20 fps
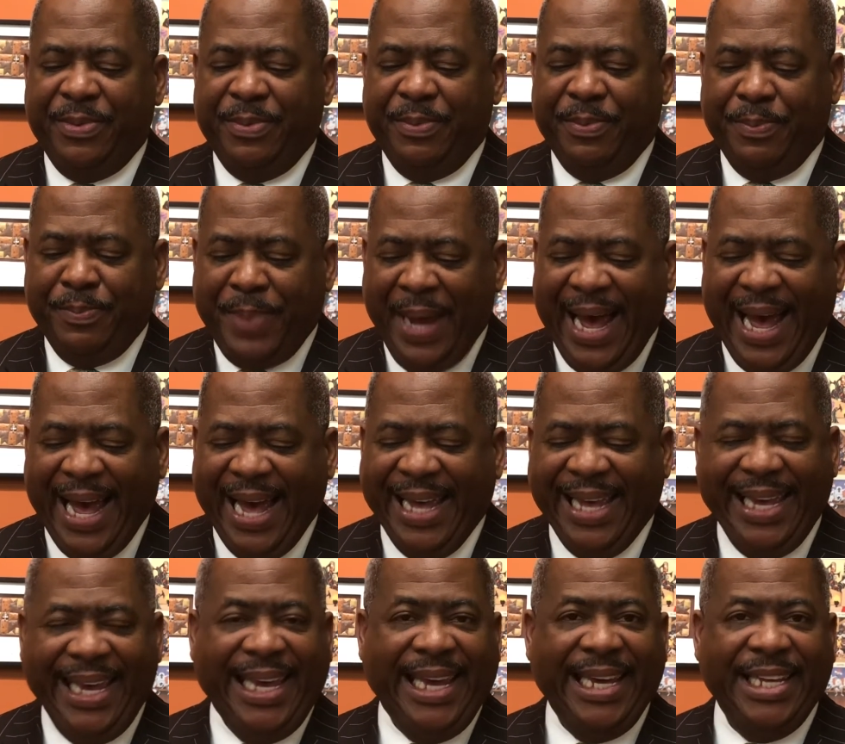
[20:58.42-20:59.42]
by
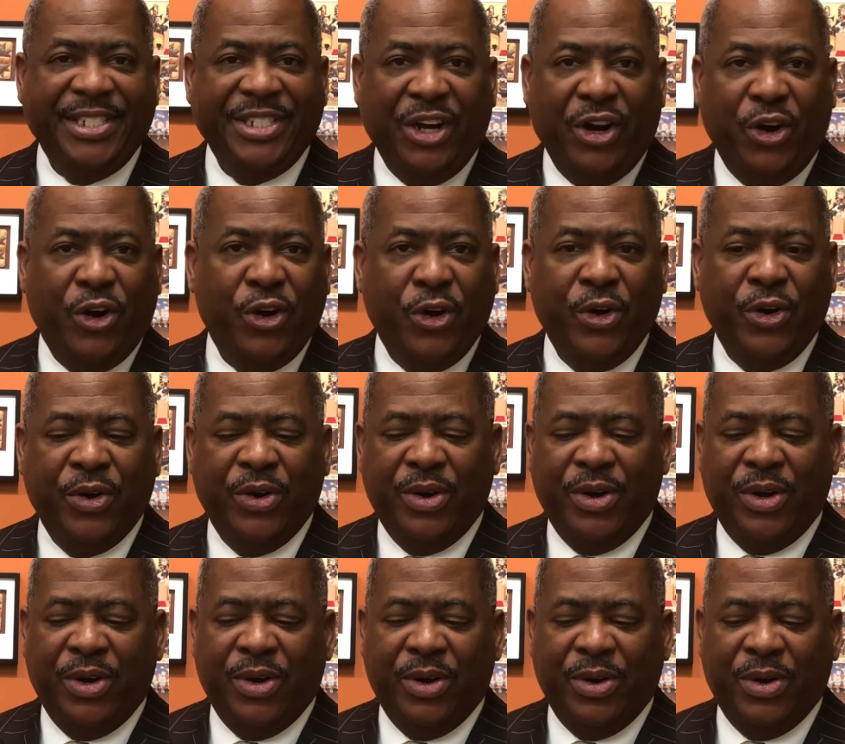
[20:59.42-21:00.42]
his or her
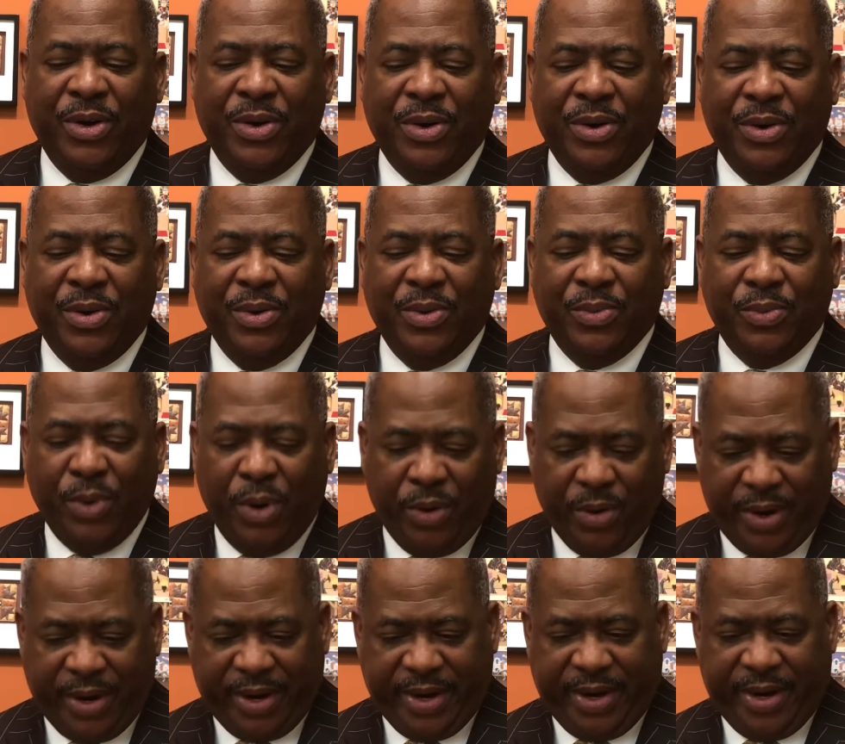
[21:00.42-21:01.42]

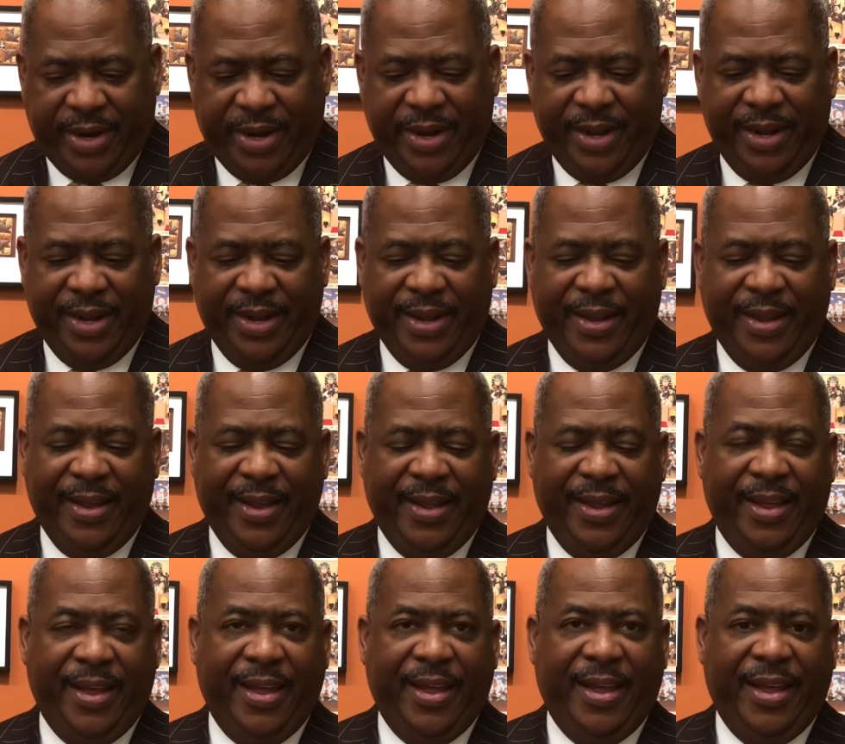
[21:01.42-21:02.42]
work.
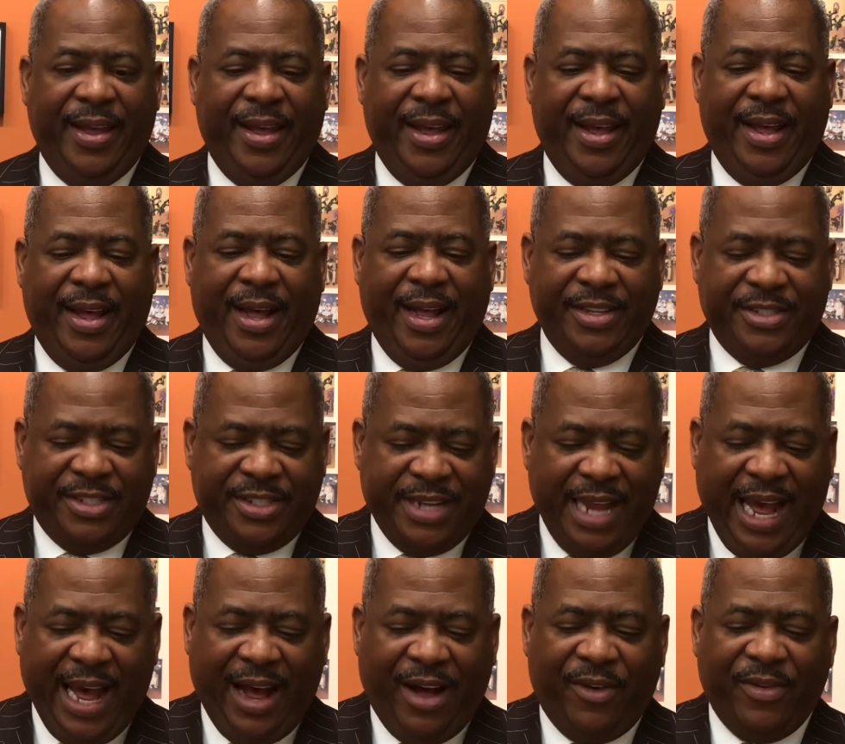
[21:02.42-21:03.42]
A
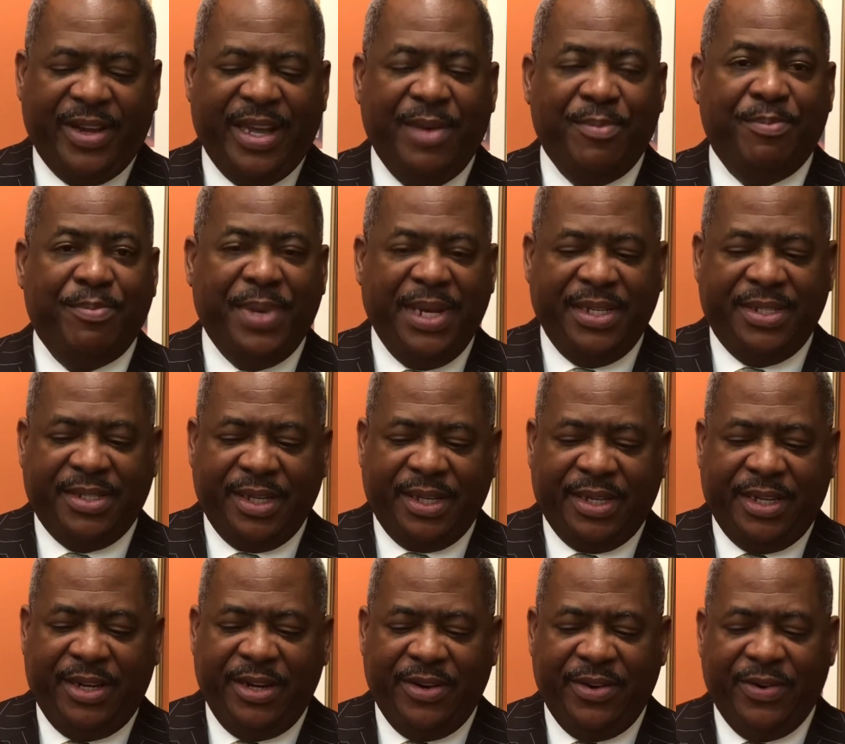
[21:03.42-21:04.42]
child can be
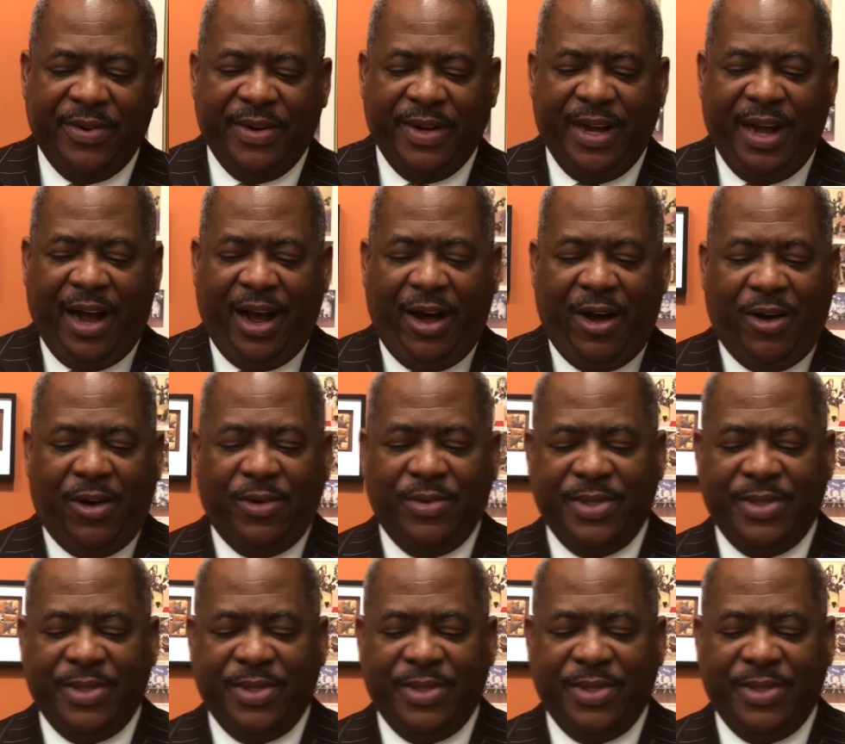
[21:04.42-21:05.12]
secure all